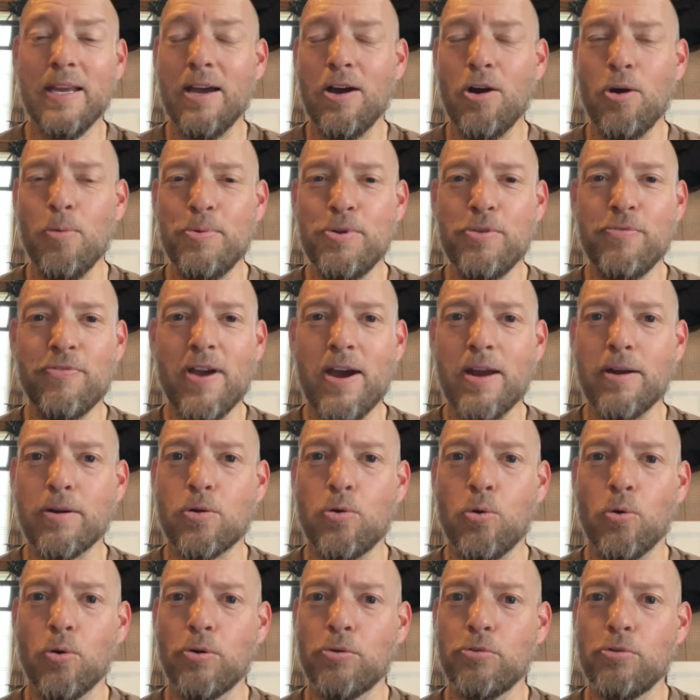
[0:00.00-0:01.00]
Hope you've got a
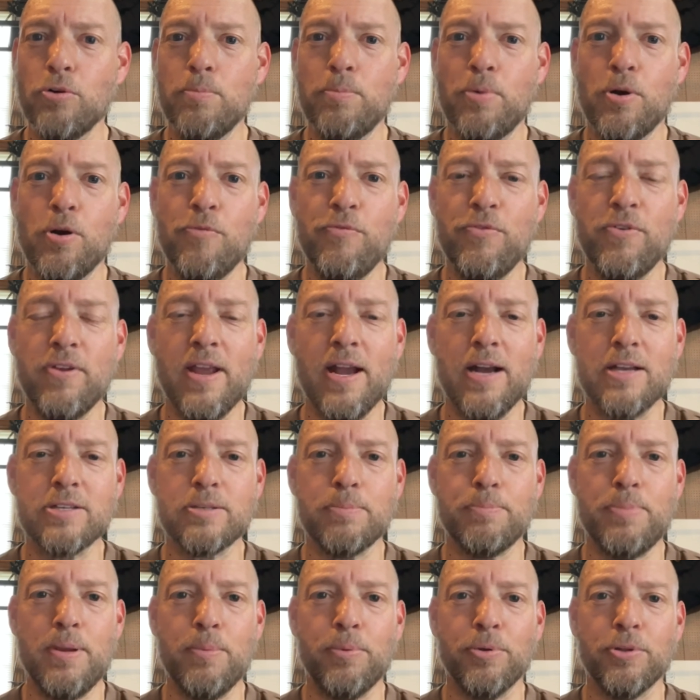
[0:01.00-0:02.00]
core group. Hope you got
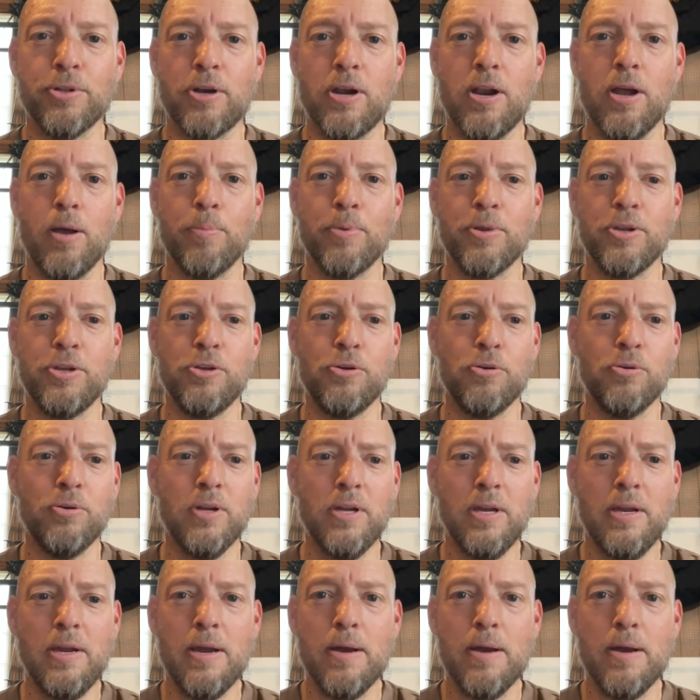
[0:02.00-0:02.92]
some people there helping you.